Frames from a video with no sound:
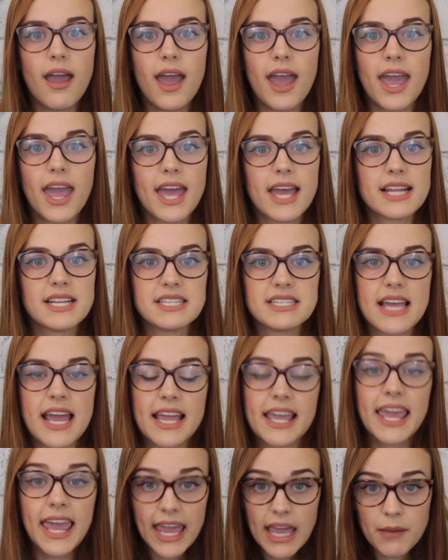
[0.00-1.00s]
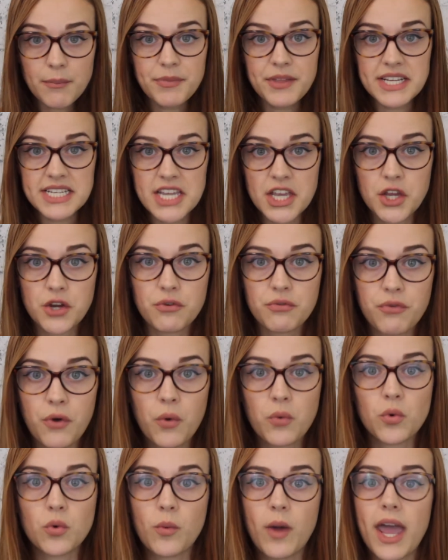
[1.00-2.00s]
and at camp they take your
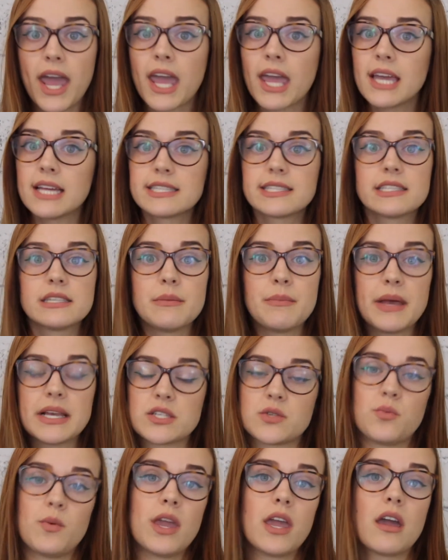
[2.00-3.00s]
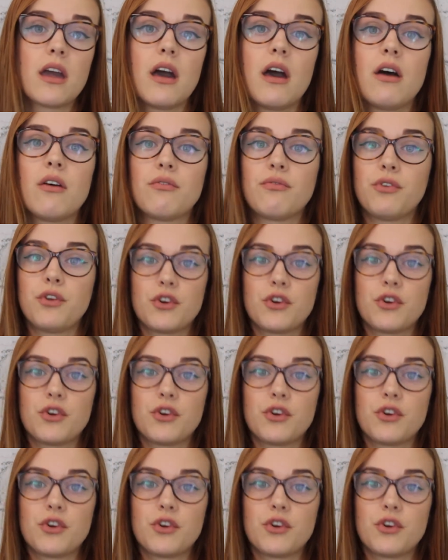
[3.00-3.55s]
phone away. It's the best week of